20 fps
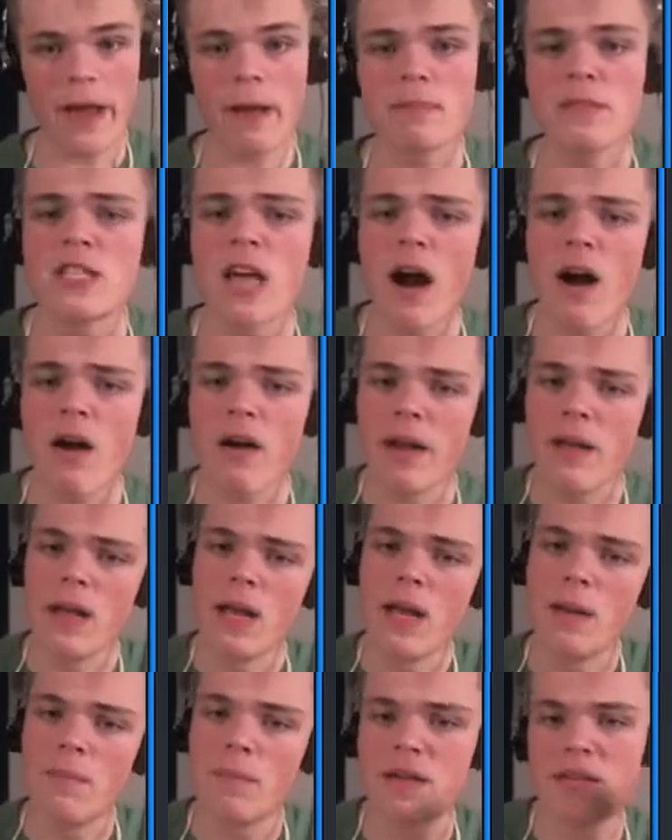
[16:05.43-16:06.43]
I'm sorry,
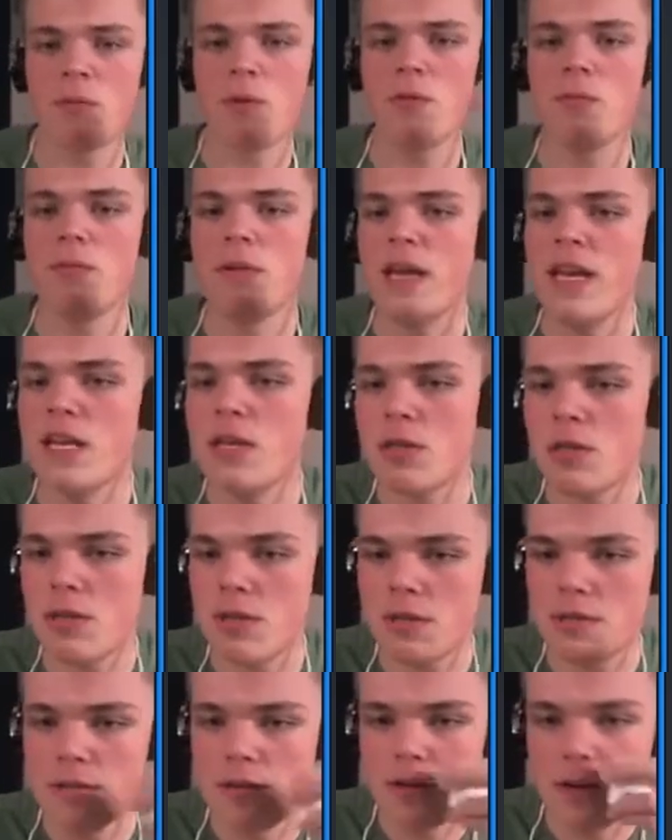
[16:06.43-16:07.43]
but I won't need
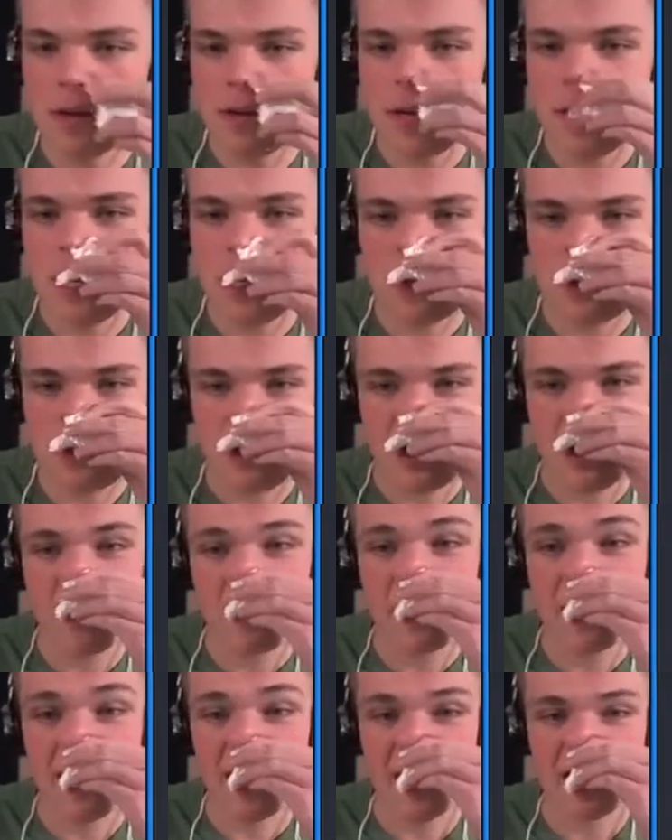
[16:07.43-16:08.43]
need you to
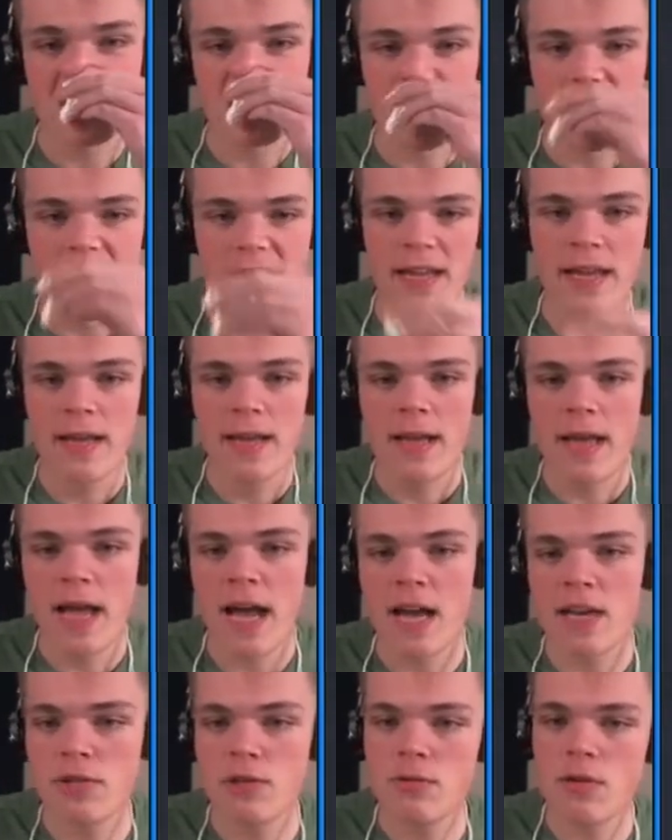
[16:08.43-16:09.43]
come in next week.
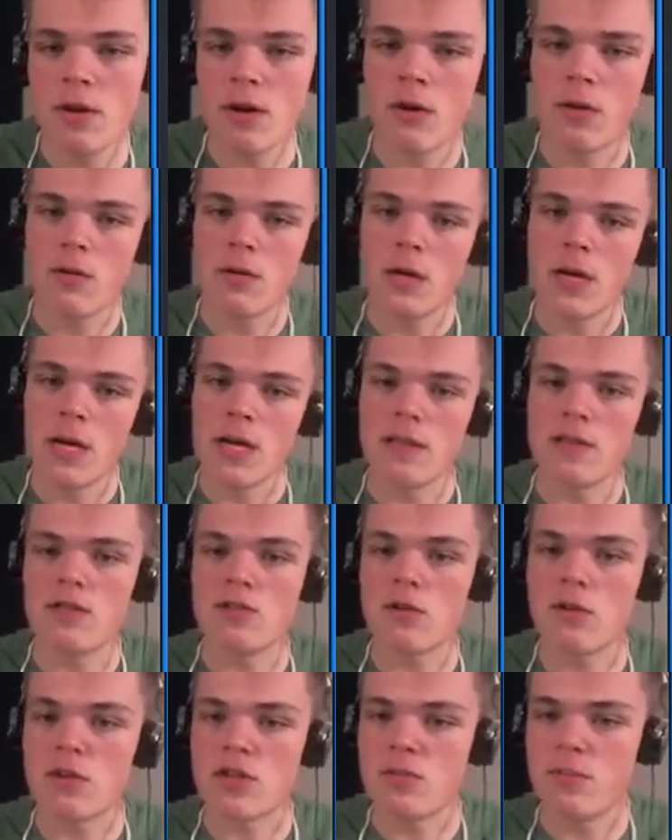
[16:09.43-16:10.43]
As you know, the
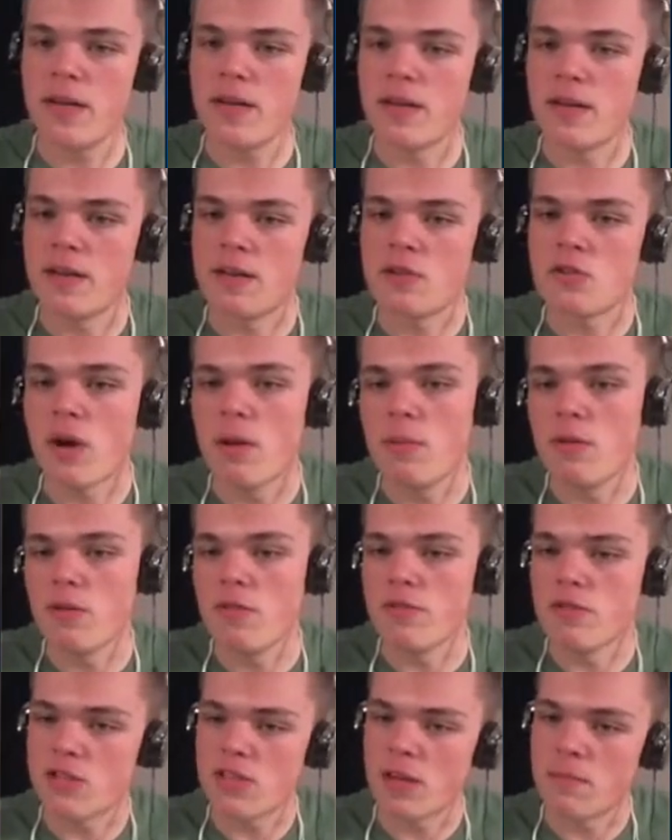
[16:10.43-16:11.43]
store's been in trouble
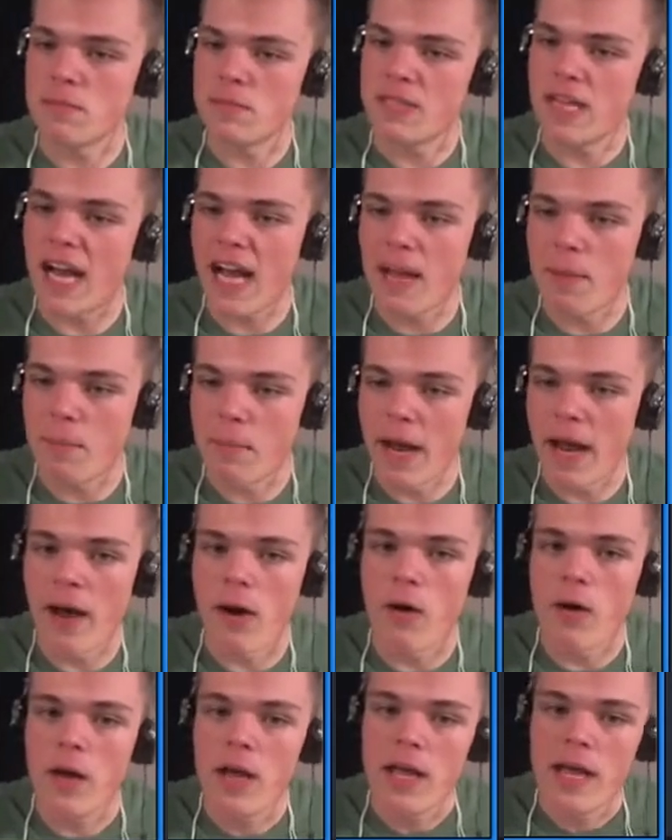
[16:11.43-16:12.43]
for some time
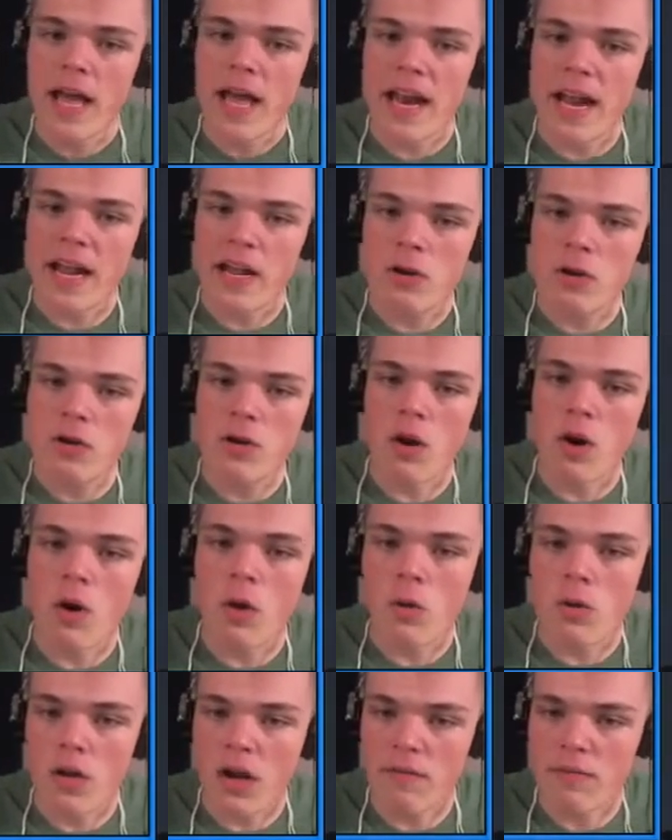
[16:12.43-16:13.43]
now, and I couldn't
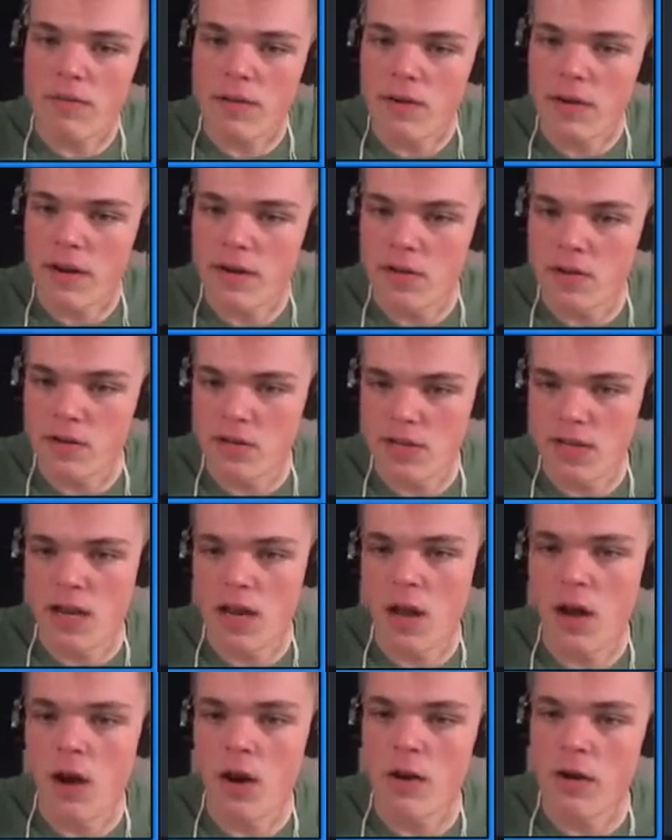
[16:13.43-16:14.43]
hold off the creditors any
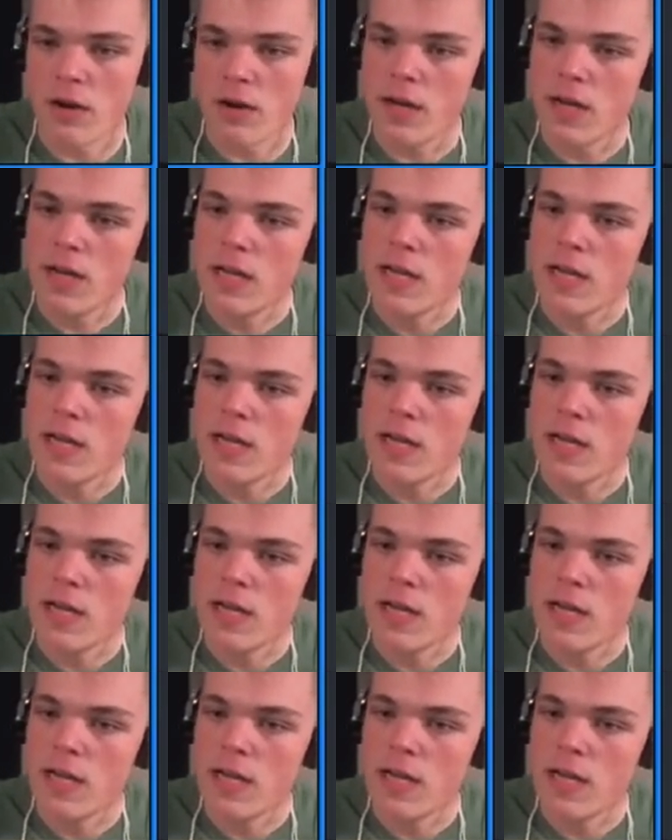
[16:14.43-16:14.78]
longer.